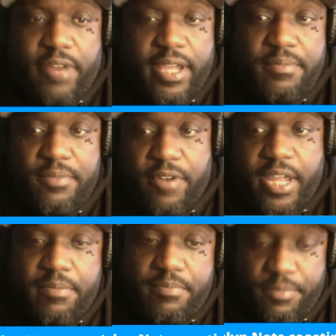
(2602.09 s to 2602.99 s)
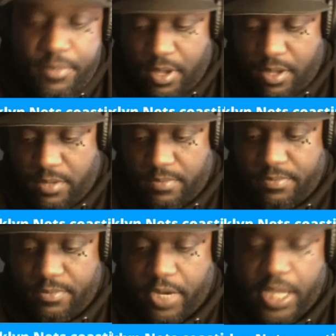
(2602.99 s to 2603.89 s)
Graham's
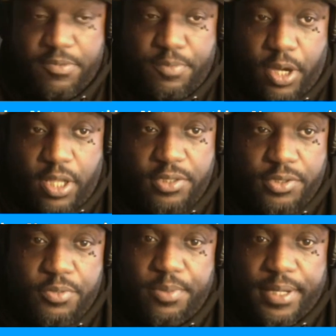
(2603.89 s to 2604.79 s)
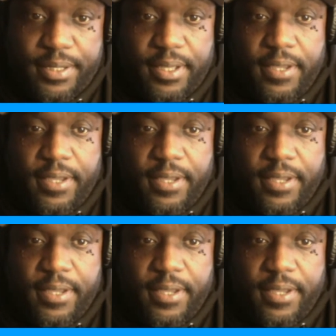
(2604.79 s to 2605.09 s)
balling too, but